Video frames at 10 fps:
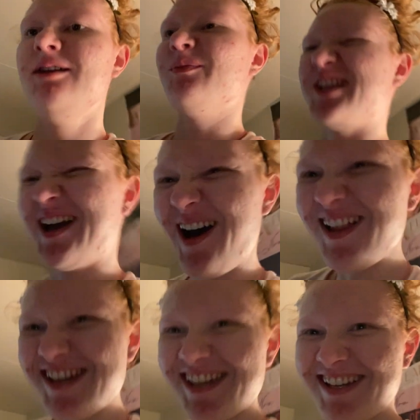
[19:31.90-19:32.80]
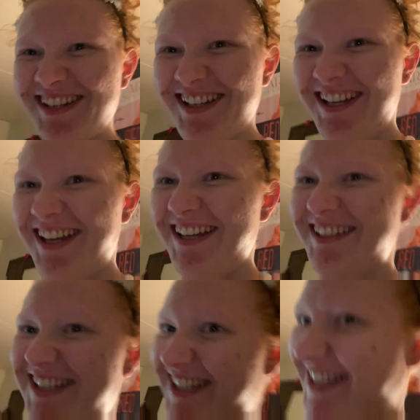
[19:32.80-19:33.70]
But golly,
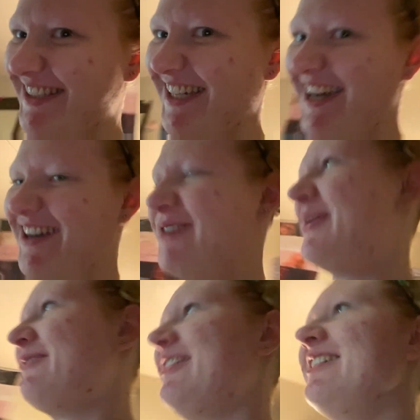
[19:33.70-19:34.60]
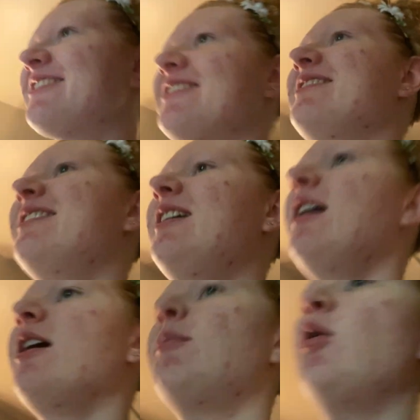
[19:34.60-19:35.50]
did it get the hair out my face?
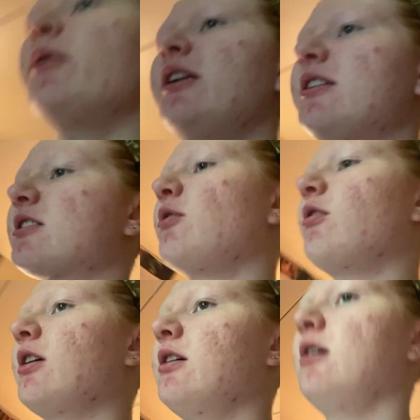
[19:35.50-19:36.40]
I'm opening this door.